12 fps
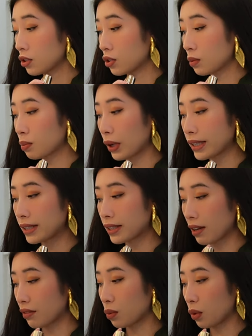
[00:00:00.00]
two point
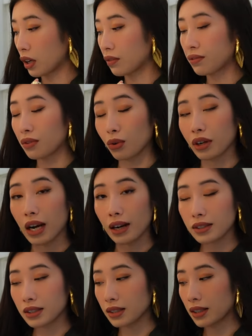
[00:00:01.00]
seven one floor
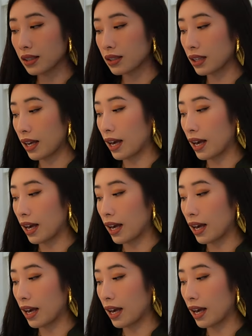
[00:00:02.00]
ounces,